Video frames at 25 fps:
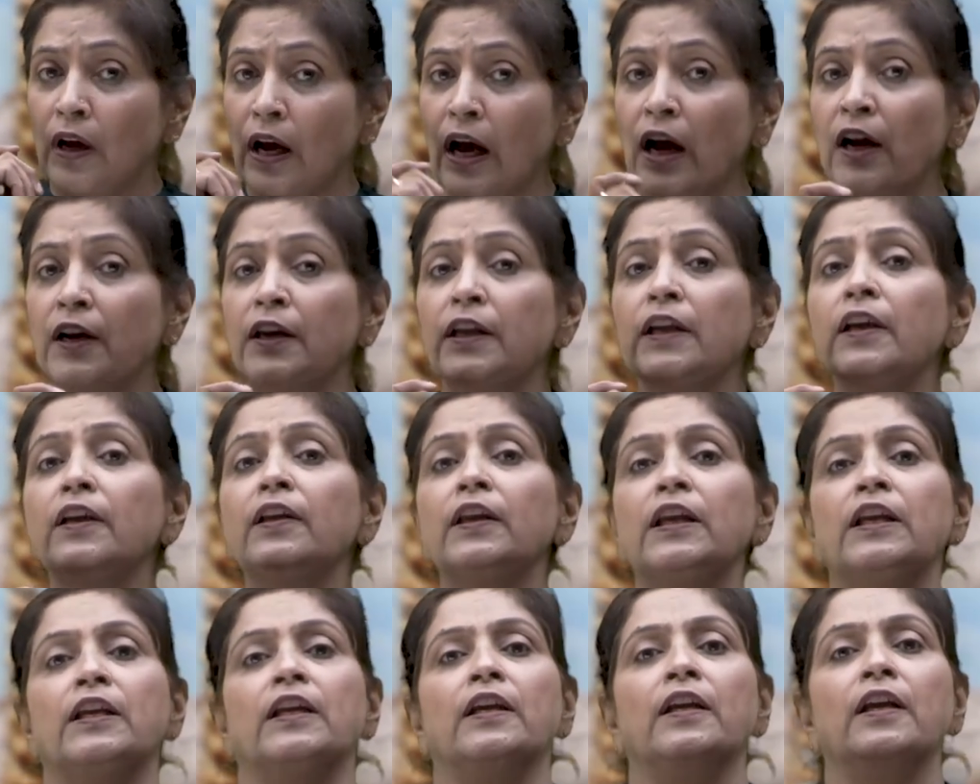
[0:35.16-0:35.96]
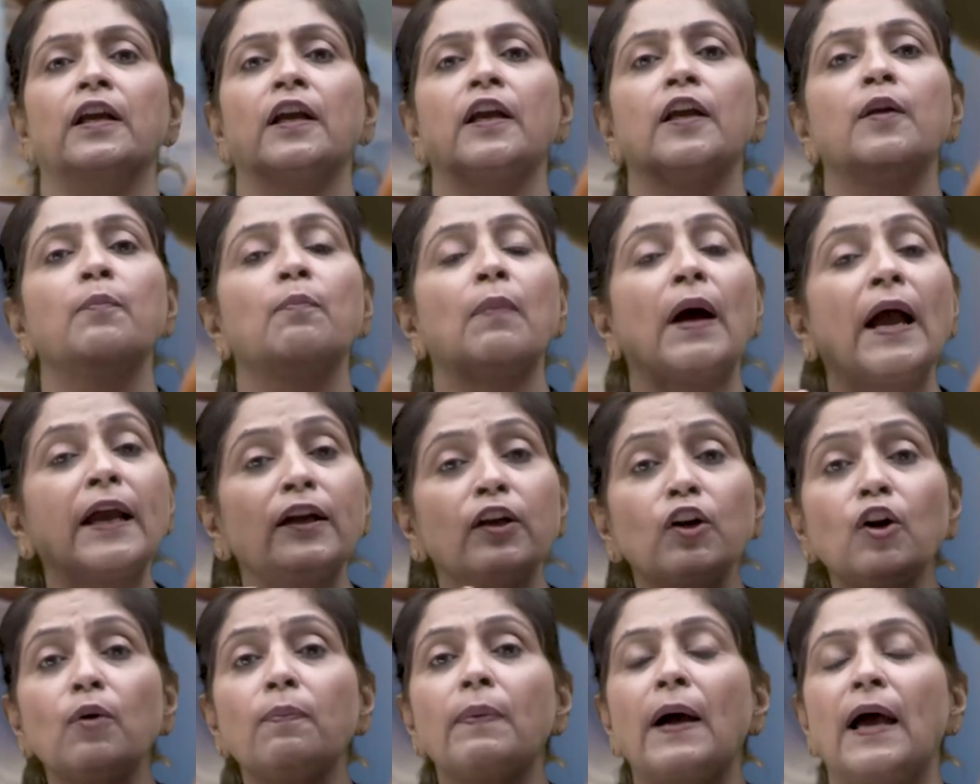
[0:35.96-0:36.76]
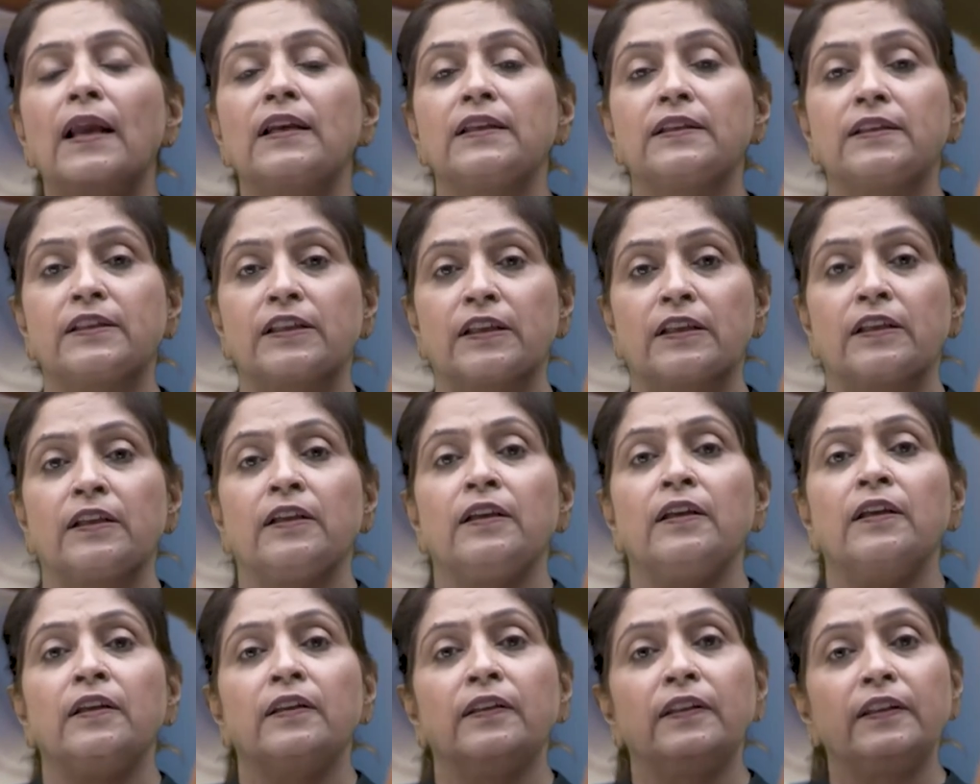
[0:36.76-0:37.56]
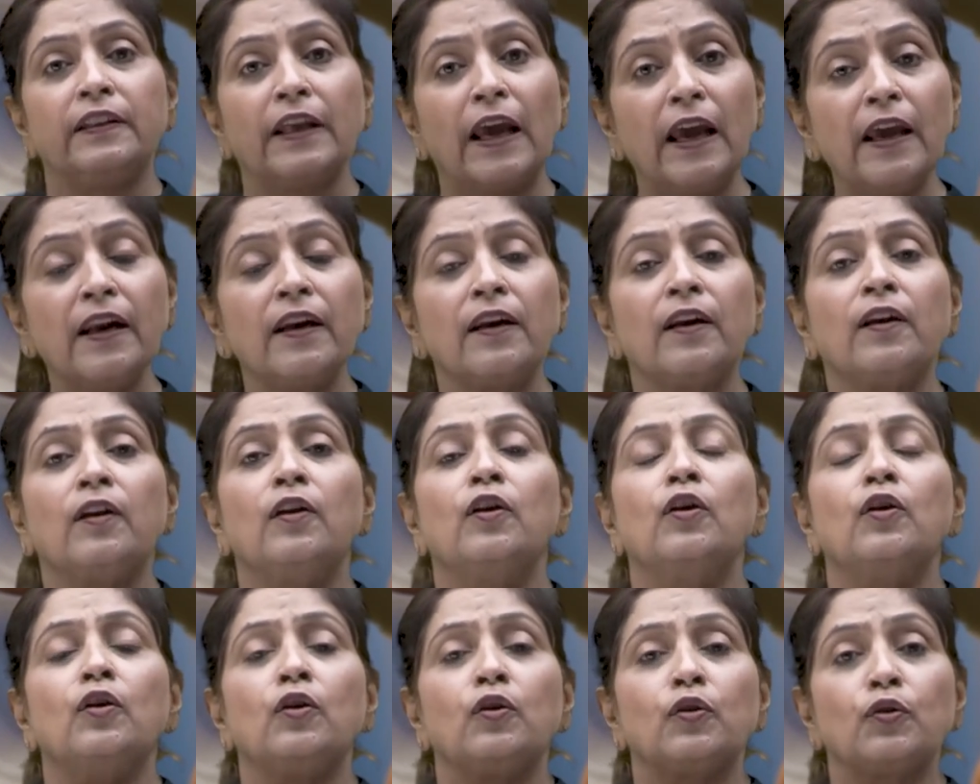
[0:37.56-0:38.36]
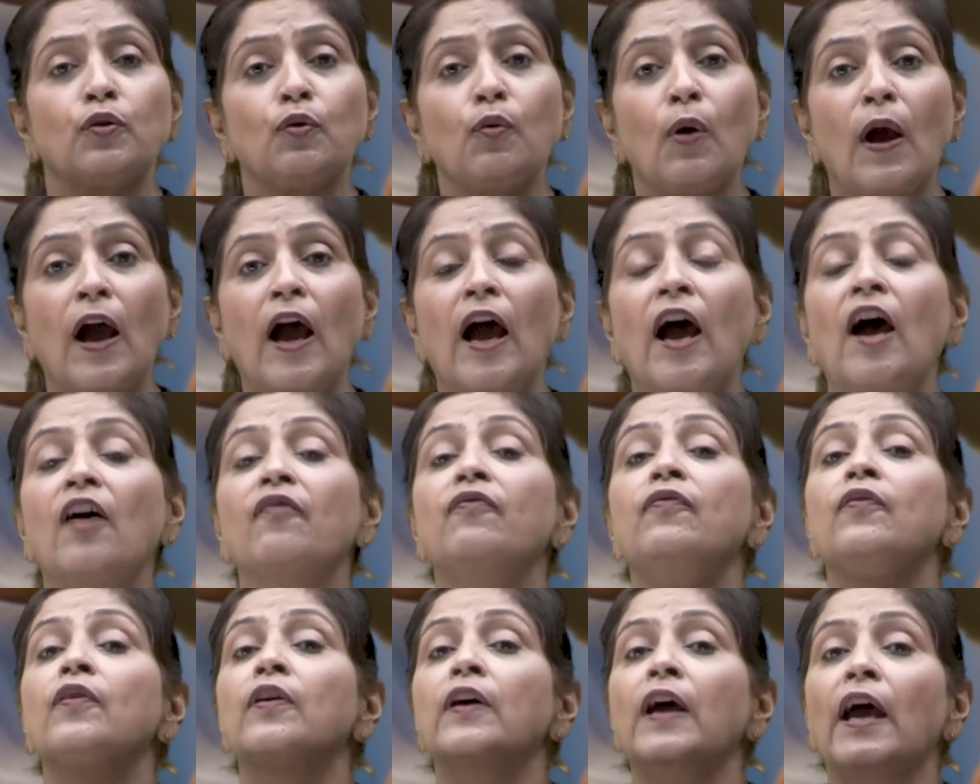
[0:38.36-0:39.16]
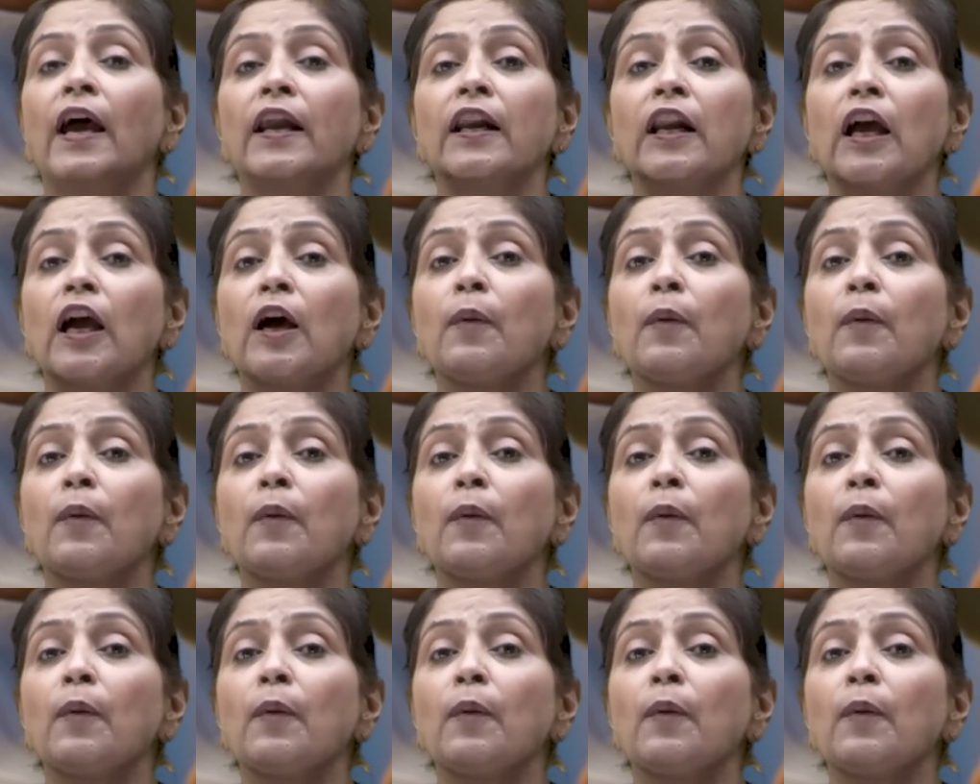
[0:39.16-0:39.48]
a degree in microbiology, then you have an